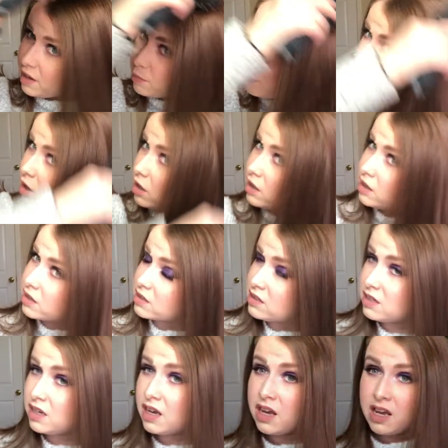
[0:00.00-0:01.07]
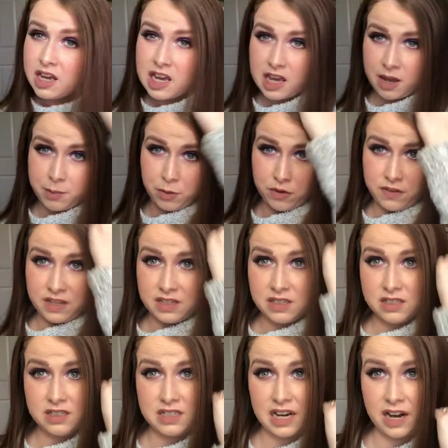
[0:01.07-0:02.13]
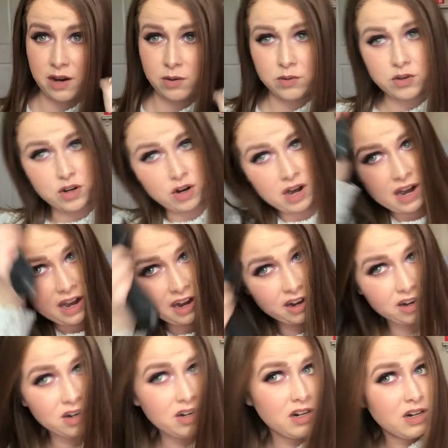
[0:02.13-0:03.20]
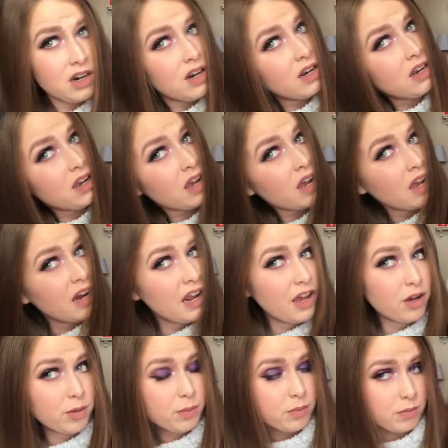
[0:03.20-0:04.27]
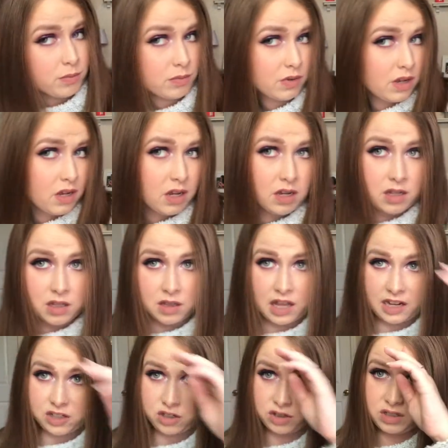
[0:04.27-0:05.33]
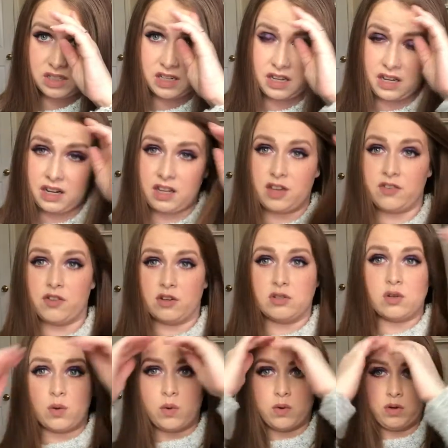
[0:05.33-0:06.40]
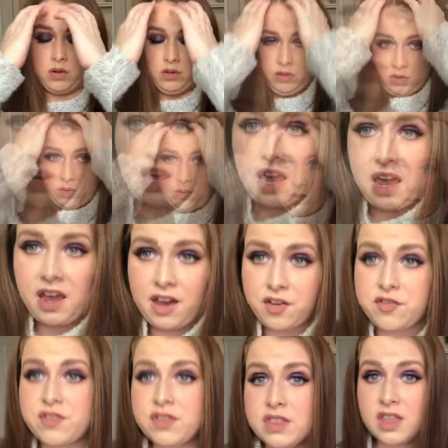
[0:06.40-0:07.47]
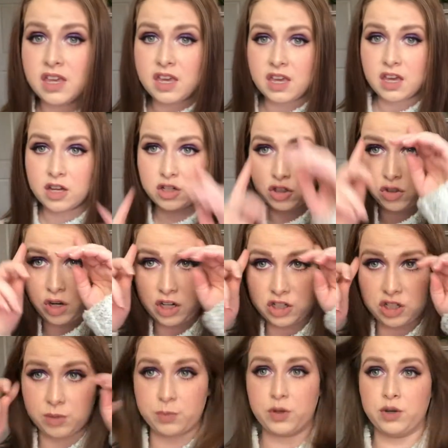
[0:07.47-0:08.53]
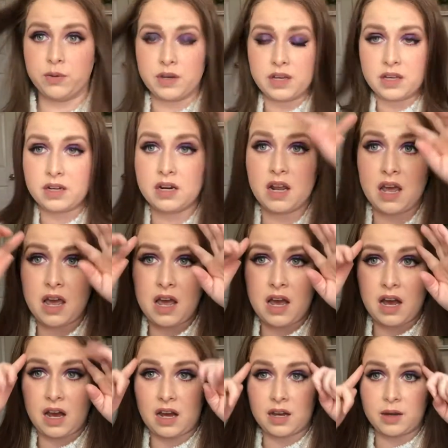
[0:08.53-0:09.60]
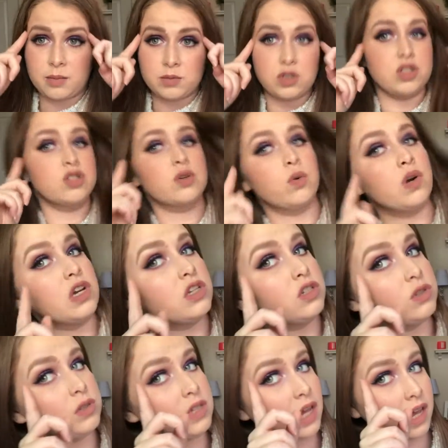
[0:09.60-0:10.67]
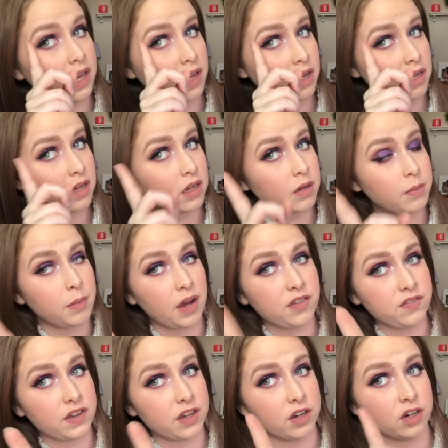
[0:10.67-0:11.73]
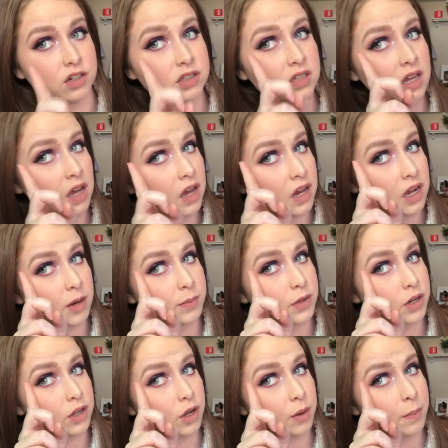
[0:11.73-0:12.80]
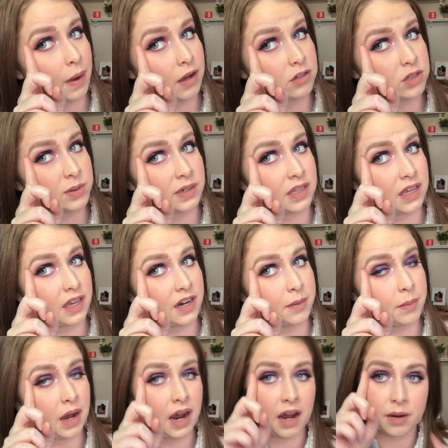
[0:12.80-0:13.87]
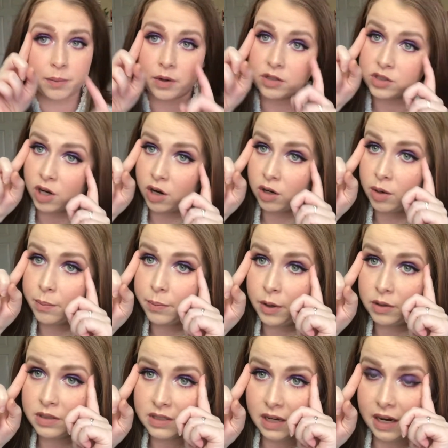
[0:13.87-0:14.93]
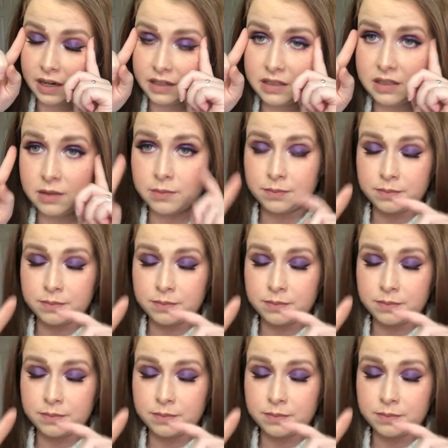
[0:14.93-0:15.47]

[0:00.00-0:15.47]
that product and move it down your hair and help latch onto any of those oils. Now that I have the dry shampoo in, I'm just going to take my fingers. I'm going to go about to where the end of my eyebrows are on both sides,